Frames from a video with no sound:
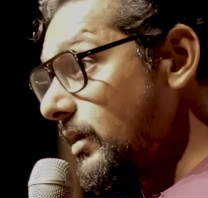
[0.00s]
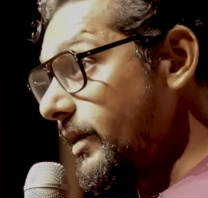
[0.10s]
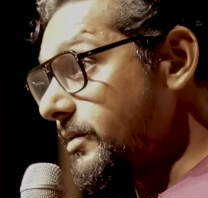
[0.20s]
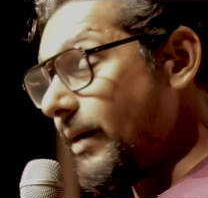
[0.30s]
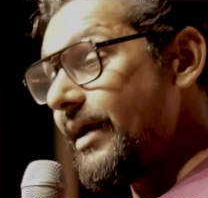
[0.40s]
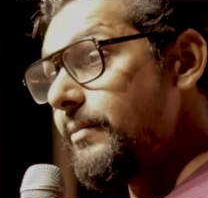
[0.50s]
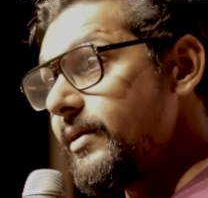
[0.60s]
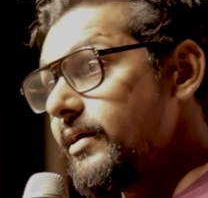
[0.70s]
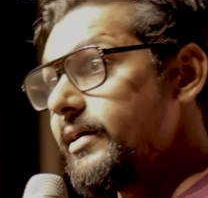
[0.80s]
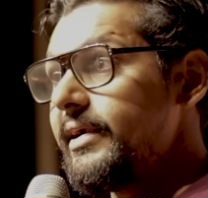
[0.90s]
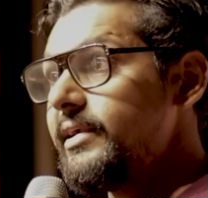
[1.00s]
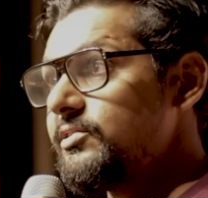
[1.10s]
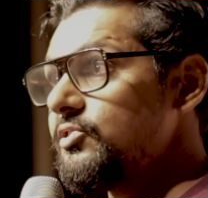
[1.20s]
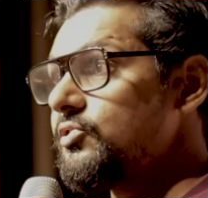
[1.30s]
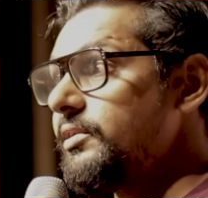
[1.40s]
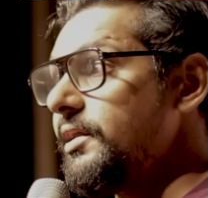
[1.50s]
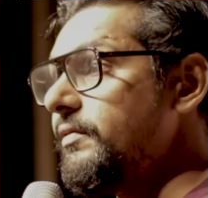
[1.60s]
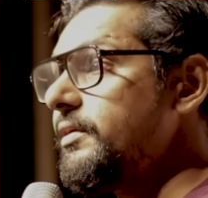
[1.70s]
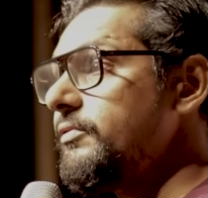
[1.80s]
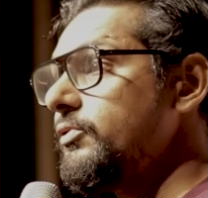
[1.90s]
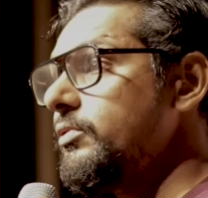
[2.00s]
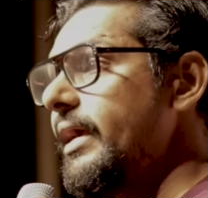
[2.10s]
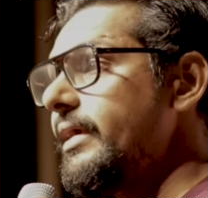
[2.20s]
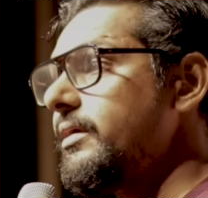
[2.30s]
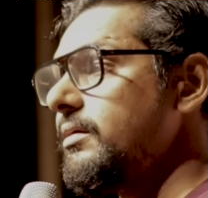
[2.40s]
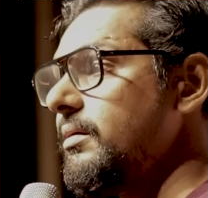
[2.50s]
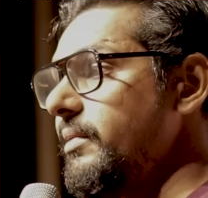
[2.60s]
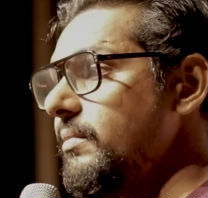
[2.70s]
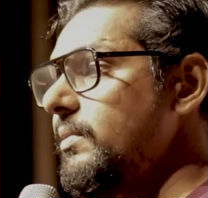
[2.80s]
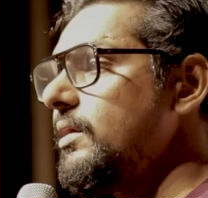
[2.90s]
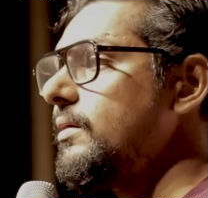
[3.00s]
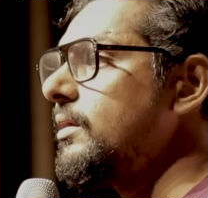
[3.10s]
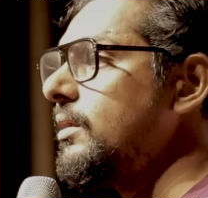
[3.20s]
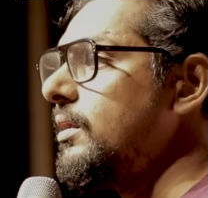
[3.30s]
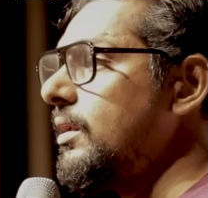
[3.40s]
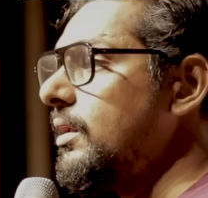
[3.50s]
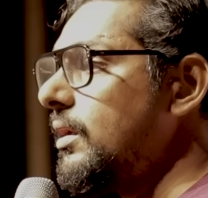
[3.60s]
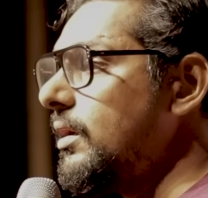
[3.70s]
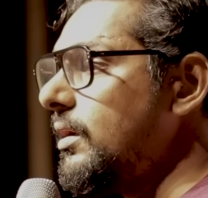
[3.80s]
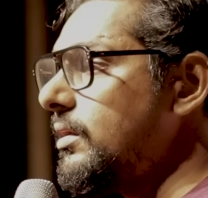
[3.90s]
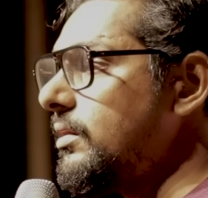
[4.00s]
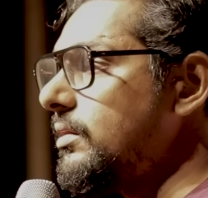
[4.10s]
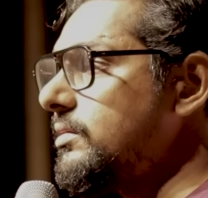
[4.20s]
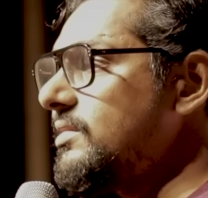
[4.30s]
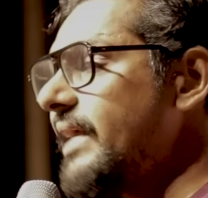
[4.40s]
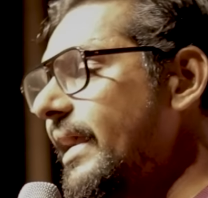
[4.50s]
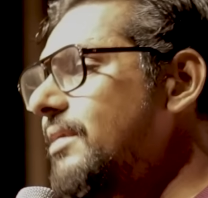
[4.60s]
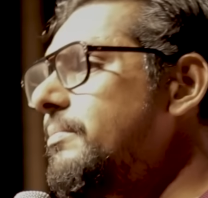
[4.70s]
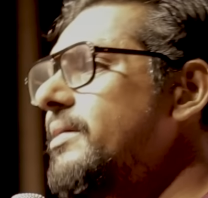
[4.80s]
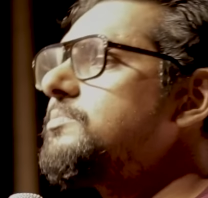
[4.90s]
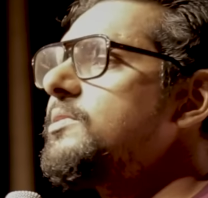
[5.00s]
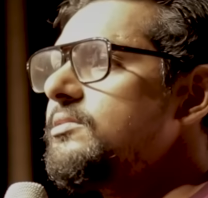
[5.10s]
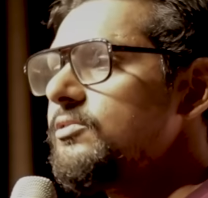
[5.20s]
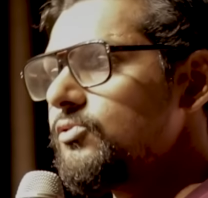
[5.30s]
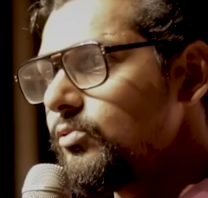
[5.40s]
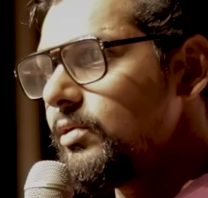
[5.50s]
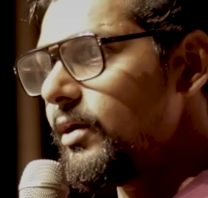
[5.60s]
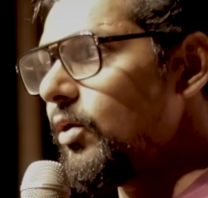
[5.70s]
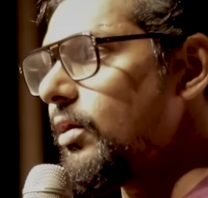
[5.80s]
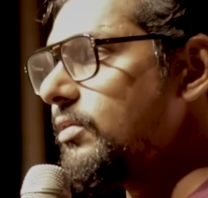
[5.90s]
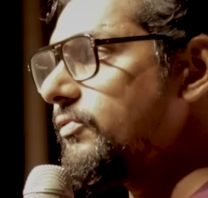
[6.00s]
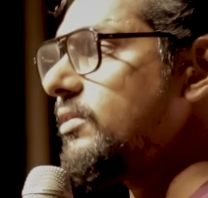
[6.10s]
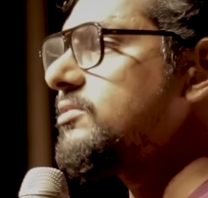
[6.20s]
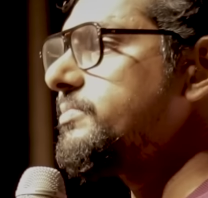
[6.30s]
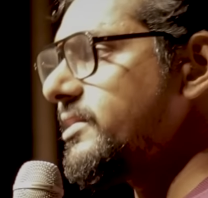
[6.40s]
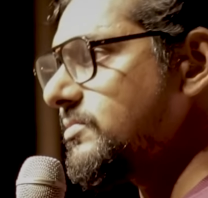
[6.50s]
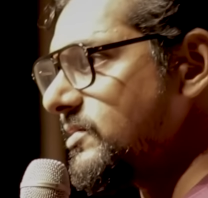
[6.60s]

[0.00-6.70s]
It might be a great decision even if you get maybe the second best business school and not the first best